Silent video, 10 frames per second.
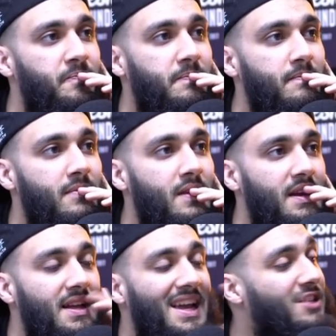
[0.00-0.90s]
fishing.
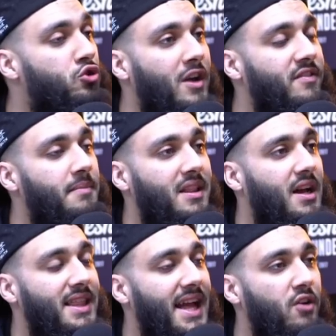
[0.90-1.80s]
It's not even about
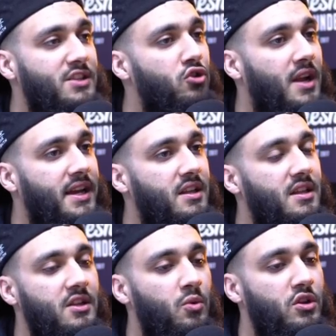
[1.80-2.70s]
like the health. It's not like
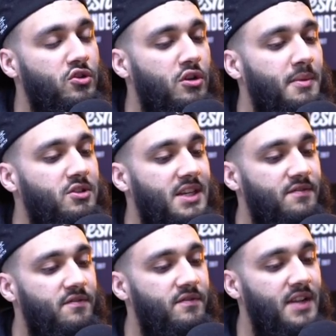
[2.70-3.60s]
one of the
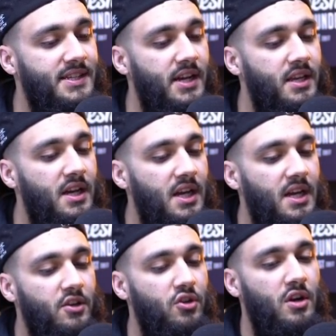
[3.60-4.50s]
documentaries that's like,
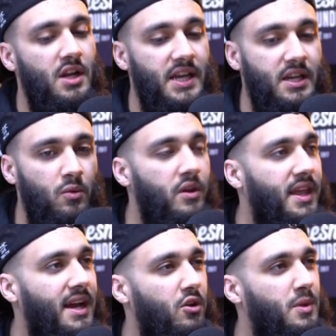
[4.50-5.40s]
you know, like
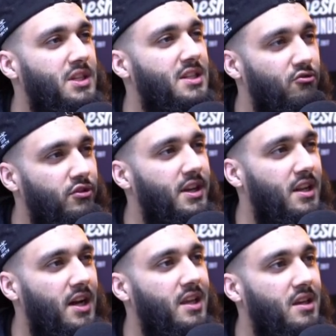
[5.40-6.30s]
What the Health, which is like
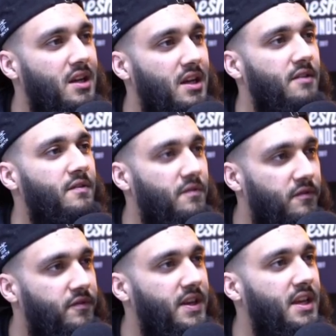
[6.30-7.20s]
really like
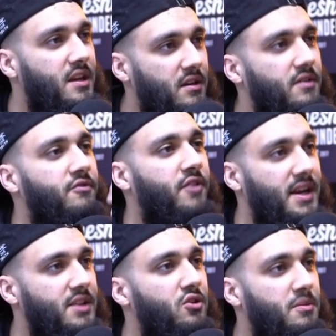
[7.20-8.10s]
vegan
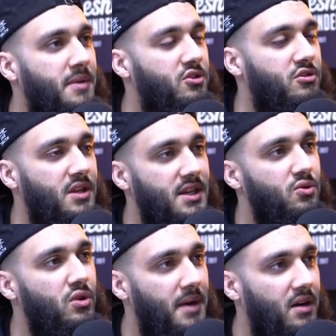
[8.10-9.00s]
friendly documentary.
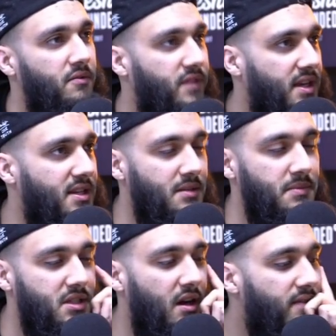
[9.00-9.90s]
It's all about veganism
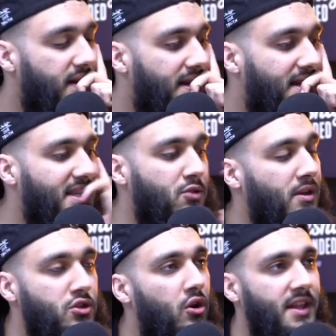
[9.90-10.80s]
and stuff. This
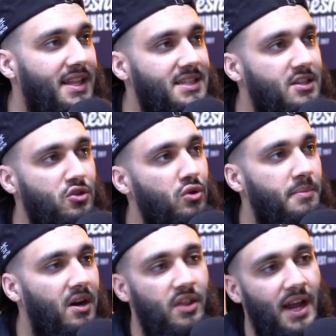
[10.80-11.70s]
one's not that. This doesn't talk
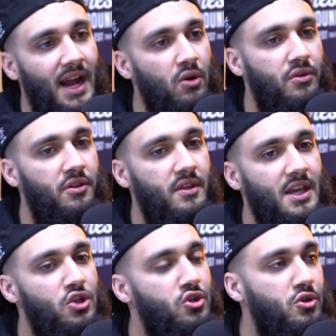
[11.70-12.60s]
about the health
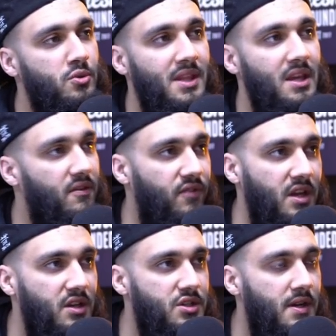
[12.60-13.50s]
issues with eating
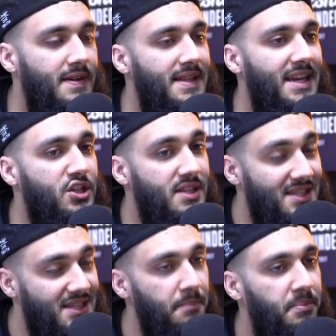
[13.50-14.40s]
fish. It's
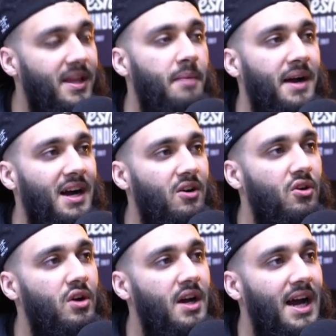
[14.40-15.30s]
simply
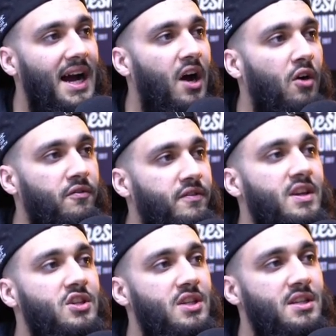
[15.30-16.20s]
about how
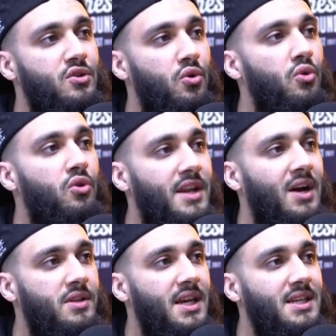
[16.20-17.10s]
fish is caught
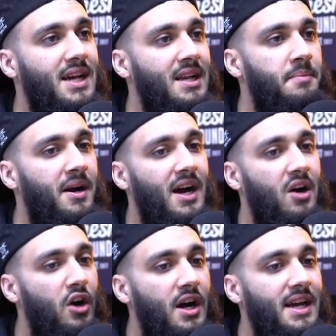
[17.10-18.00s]
nowadays and about
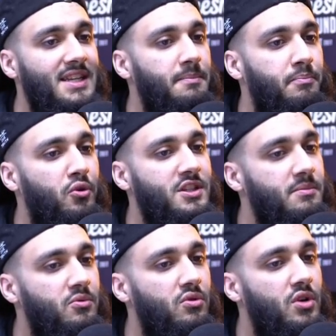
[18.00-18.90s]
how it's
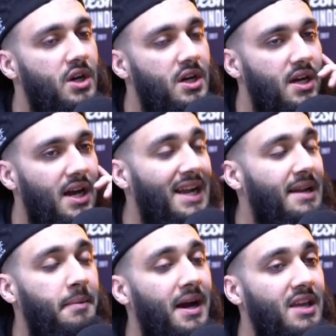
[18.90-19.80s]
impossible,
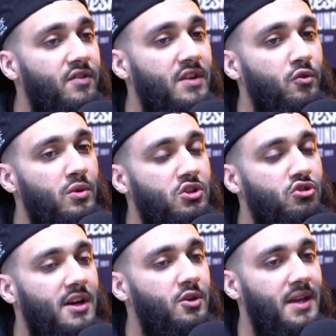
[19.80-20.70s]
and about even if you were
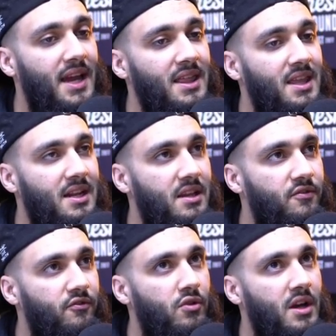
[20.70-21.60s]
to try and do it ethically
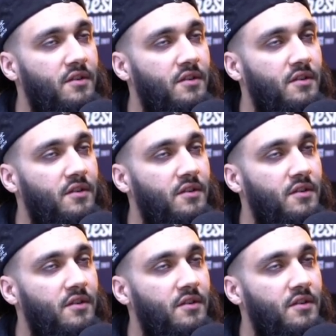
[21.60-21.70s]
through